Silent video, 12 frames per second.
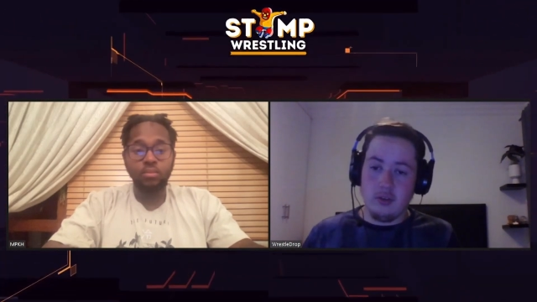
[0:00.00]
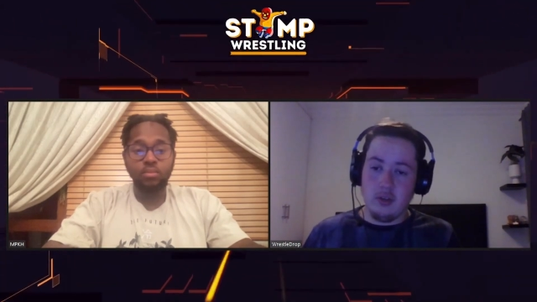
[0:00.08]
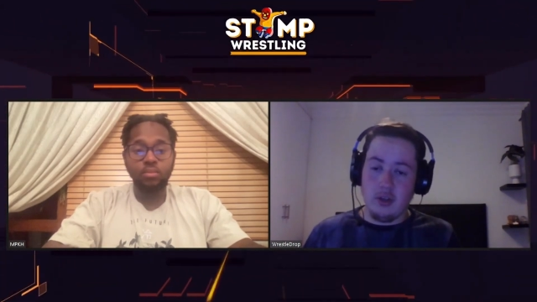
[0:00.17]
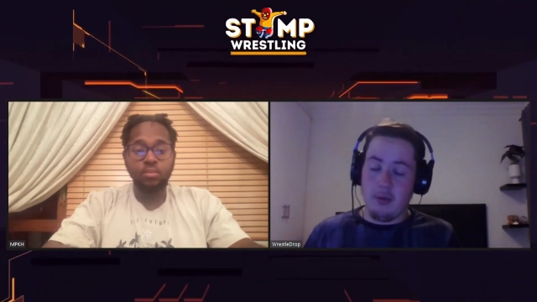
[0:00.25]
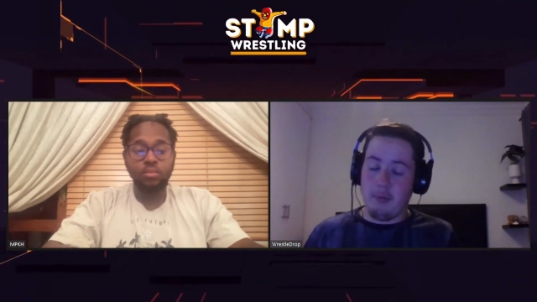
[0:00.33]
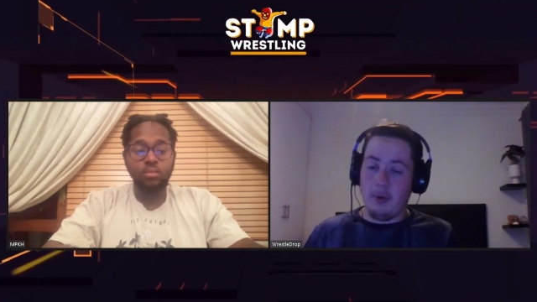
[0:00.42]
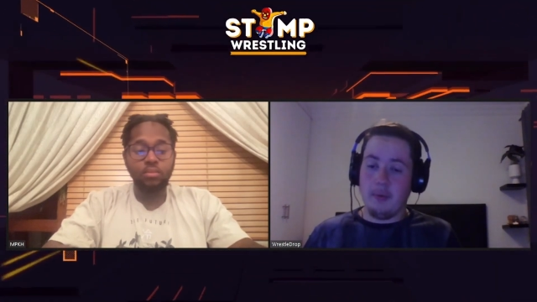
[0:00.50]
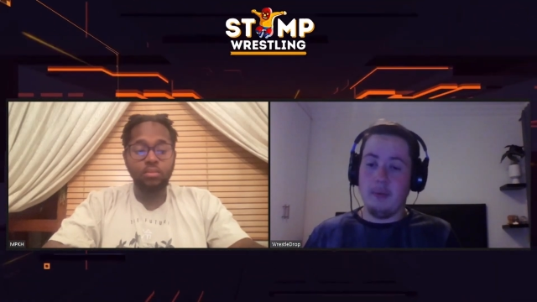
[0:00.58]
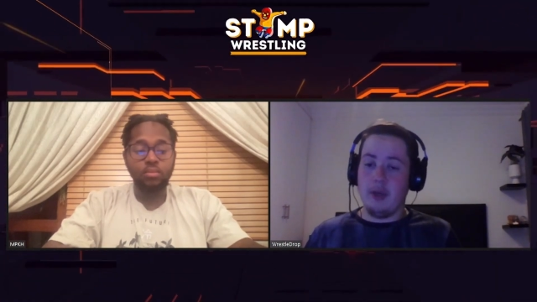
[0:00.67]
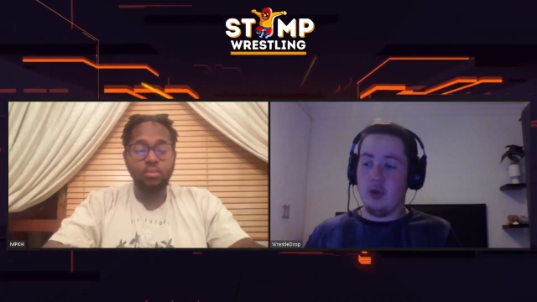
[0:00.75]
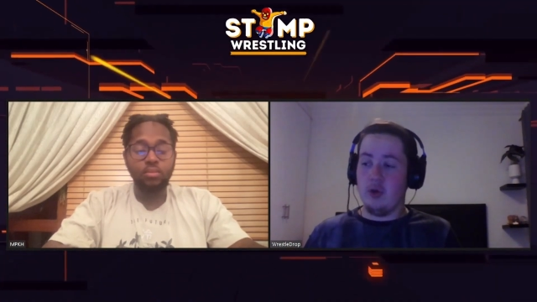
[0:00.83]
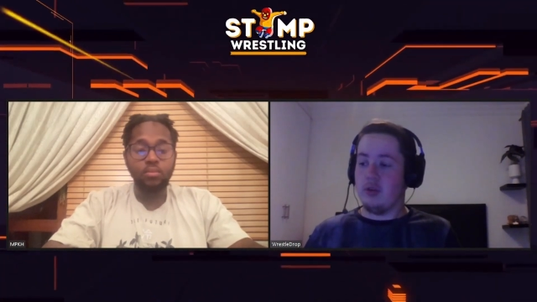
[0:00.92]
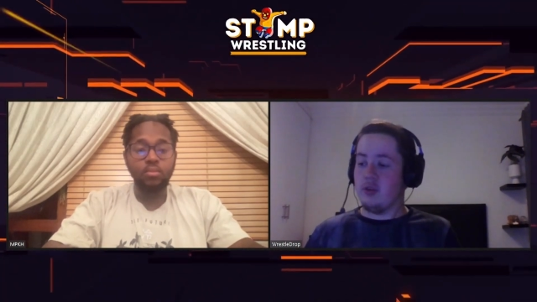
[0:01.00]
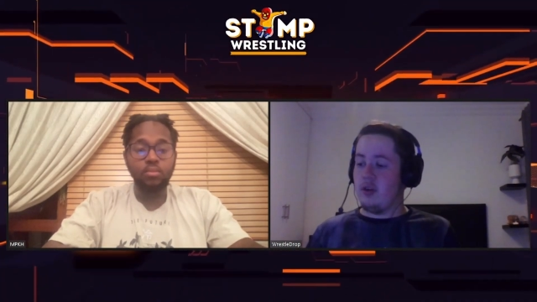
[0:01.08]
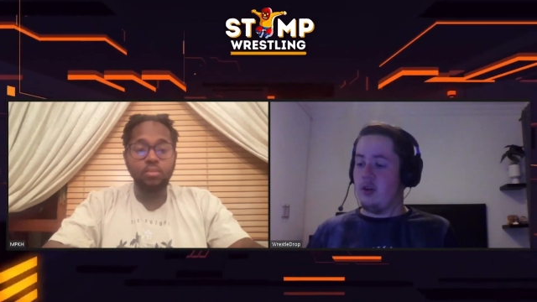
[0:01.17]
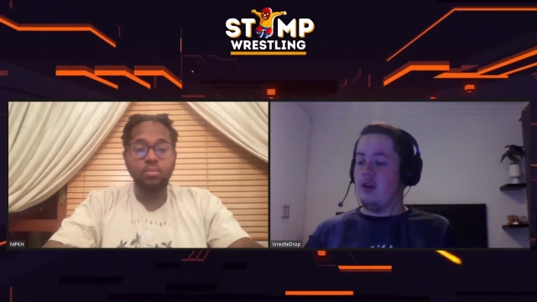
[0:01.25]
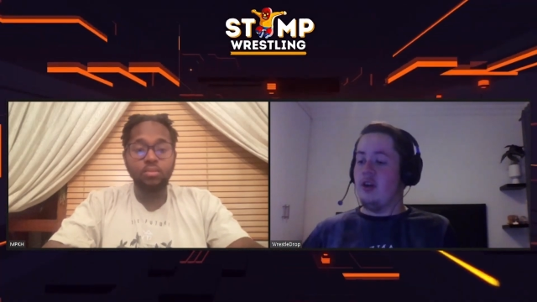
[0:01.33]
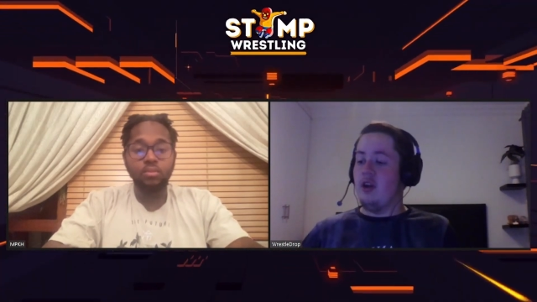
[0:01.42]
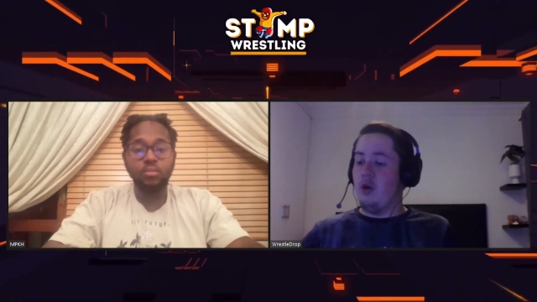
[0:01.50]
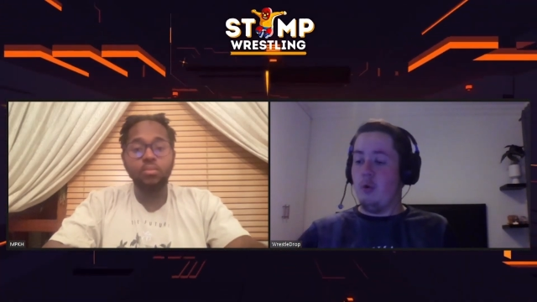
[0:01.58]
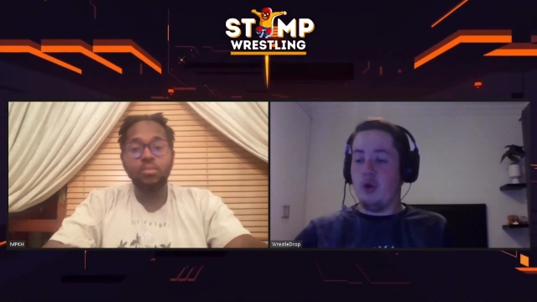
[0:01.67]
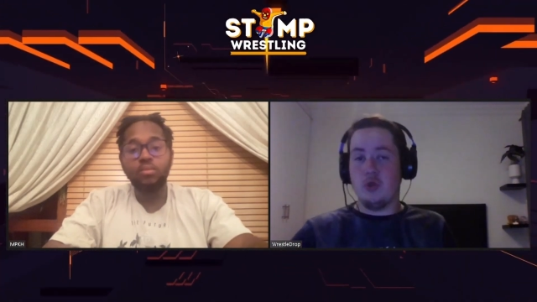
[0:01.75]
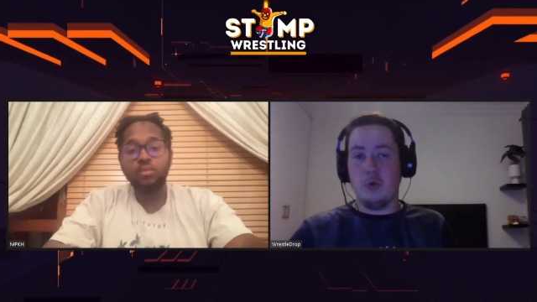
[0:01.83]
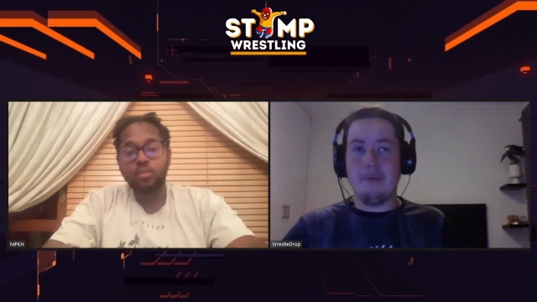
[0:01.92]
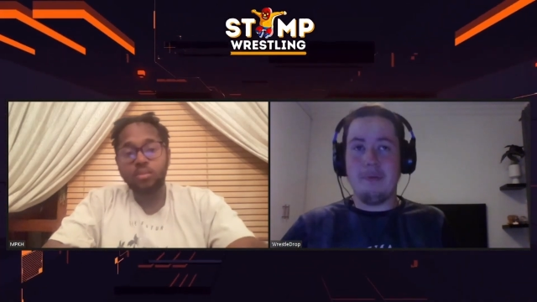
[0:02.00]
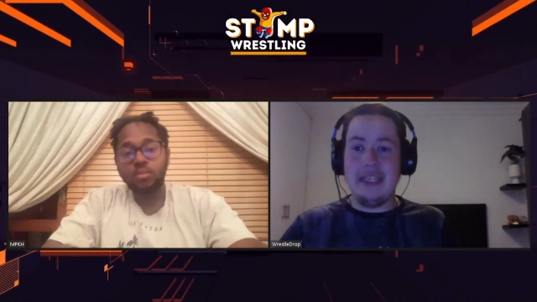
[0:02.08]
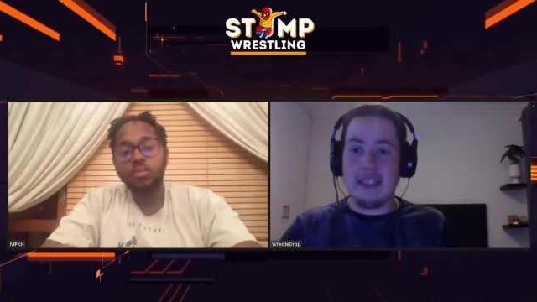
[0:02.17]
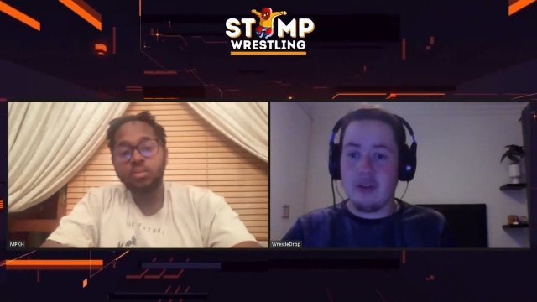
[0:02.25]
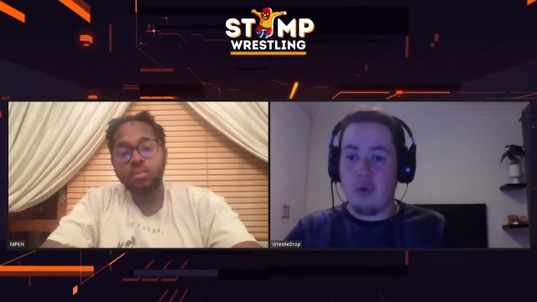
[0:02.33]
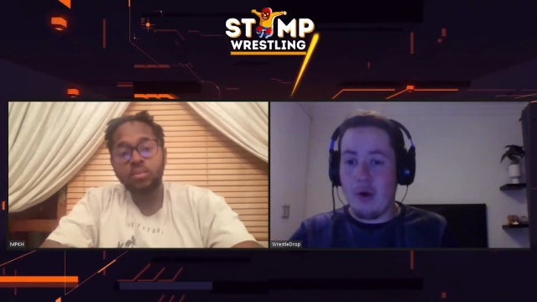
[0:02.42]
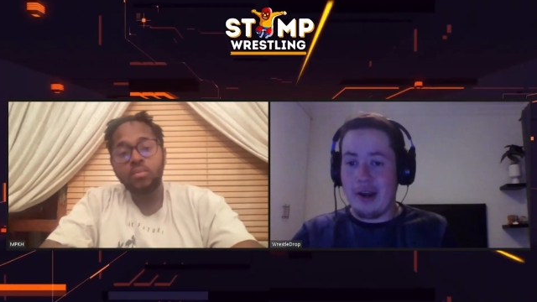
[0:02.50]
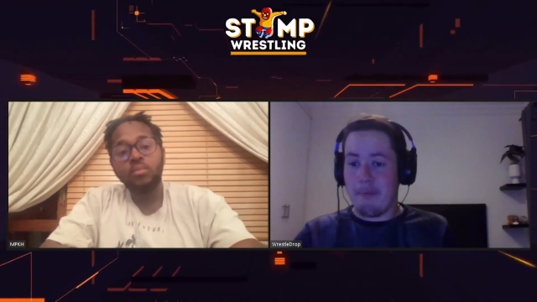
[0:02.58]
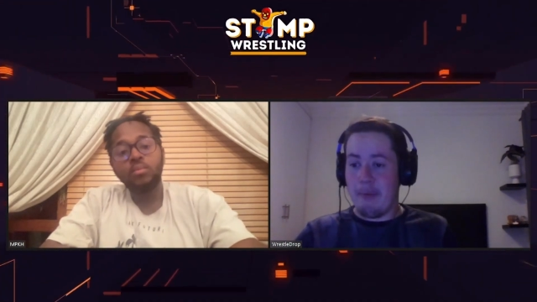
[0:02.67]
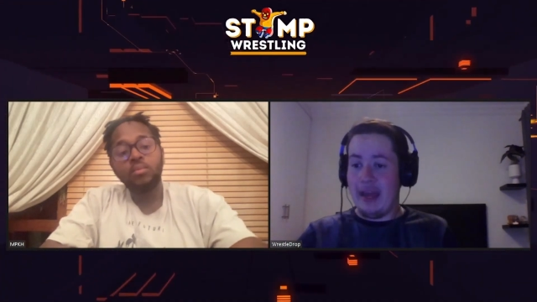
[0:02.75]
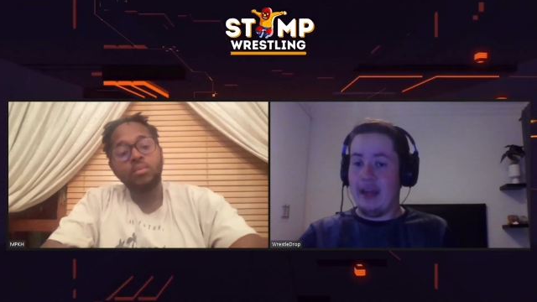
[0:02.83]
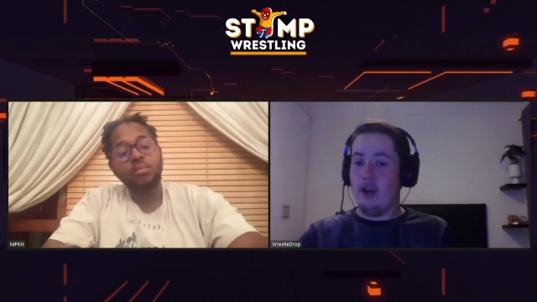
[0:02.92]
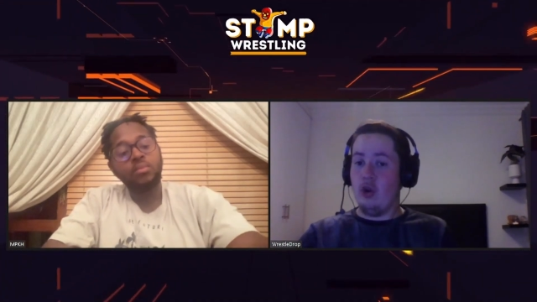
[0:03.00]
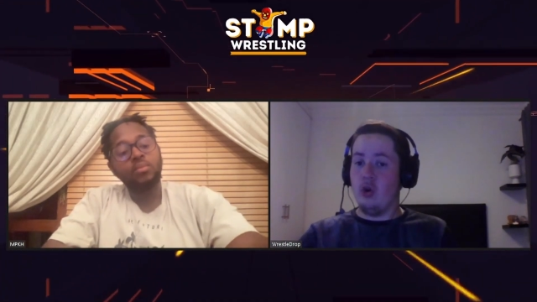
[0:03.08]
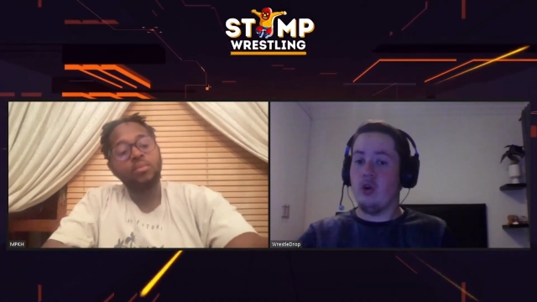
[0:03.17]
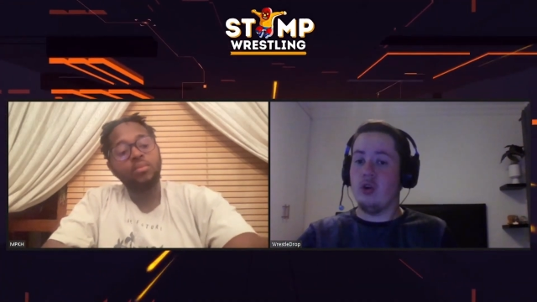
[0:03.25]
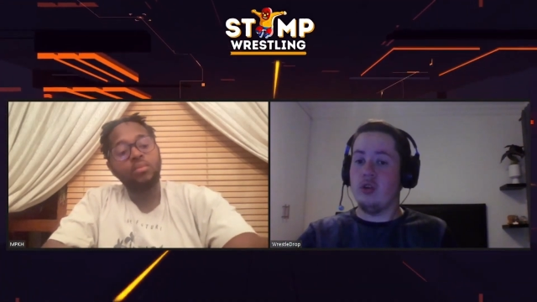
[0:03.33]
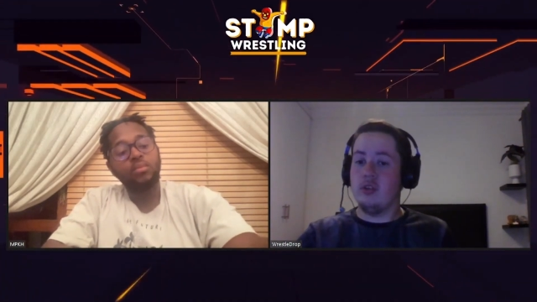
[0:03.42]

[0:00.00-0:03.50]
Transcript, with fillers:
Speaker 1: They probably could, which would be quite a bad look